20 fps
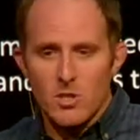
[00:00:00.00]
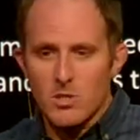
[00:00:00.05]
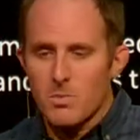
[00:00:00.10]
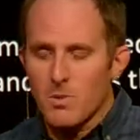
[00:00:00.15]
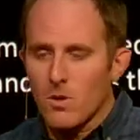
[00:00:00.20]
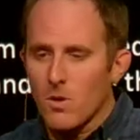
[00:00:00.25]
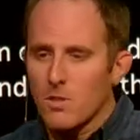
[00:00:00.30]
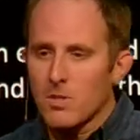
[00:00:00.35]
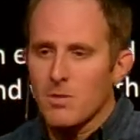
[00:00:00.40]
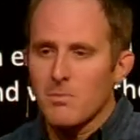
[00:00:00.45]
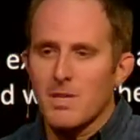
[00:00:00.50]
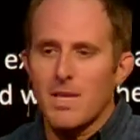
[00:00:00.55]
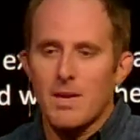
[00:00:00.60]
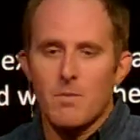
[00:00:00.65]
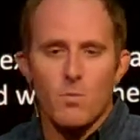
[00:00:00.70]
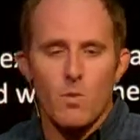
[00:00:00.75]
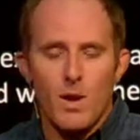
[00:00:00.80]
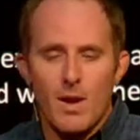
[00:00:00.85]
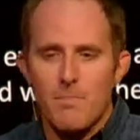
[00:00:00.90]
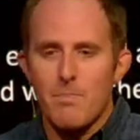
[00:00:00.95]
but ultimately I'm
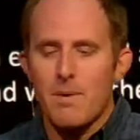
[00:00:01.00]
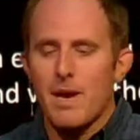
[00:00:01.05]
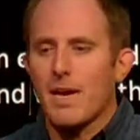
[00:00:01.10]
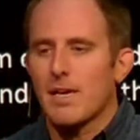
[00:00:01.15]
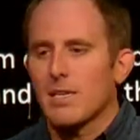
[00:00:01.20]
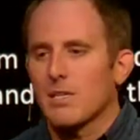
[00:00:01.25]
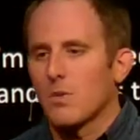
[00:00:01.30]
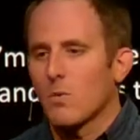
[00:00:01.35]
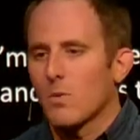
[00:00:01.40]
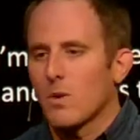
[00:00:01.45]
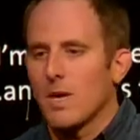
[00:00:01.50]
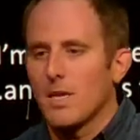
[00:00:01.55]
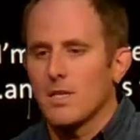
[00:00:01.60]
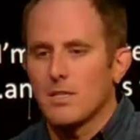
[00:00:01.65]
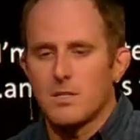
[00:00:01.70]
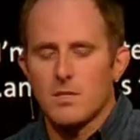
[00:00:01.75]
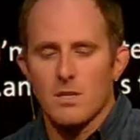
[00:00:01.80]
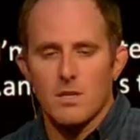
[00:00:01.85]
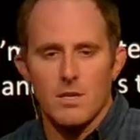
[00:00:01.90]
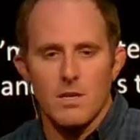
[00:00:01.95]
right back to where I
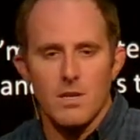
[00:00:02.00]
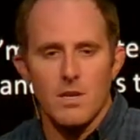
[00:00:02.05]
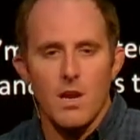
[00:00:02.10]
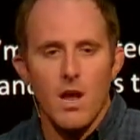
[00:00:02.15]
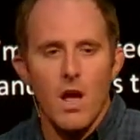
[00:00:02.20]
started.